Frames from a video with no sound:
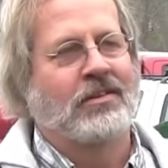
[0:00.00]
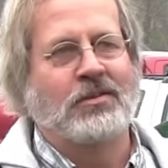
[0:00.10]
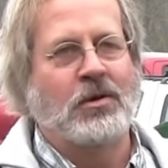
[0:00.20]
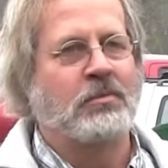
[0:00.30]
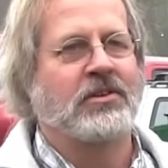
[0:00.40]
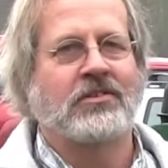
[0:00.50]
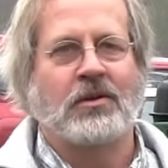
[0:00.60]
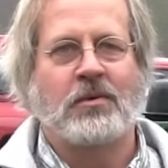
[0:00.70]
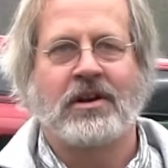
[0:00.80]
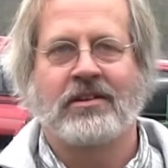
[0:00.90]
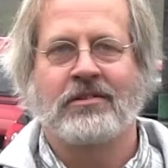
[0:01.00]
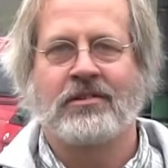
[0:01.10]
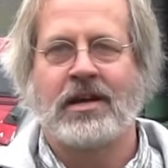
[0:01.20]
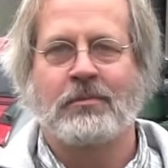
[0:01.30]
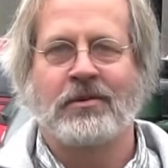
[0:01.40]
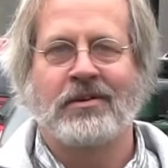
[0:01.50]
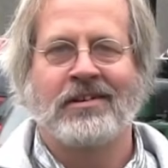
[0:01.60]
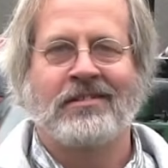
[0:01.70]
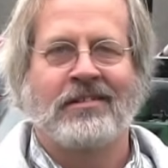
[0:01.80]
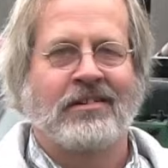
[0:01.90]
Nobody's going to want it in their
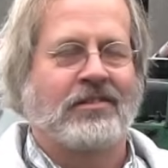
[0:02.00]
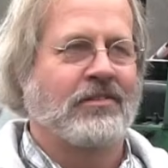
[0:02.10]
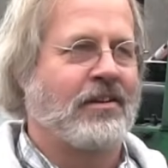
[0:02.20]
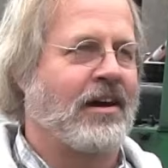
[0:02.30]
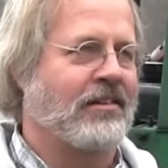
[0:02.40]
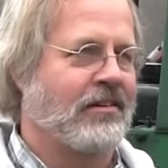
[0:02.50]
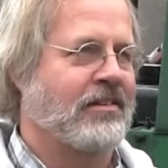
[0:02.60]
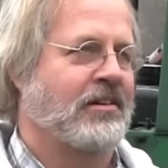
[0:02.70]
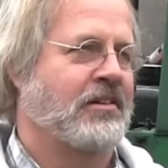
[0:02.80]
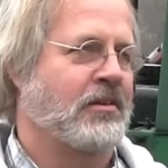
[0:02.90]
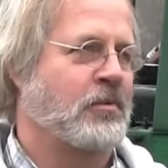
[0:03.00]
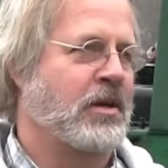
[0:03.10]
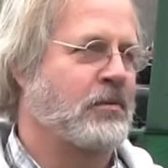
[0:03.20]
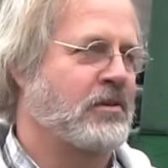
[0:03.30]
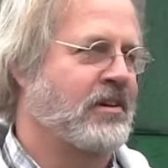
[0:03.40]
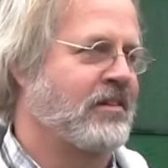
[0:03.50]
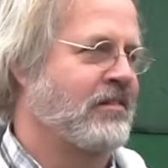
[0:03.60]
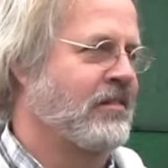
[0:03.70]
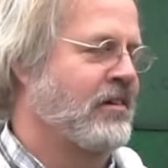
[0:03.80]
neighborhood. They're not going to let you get away with it.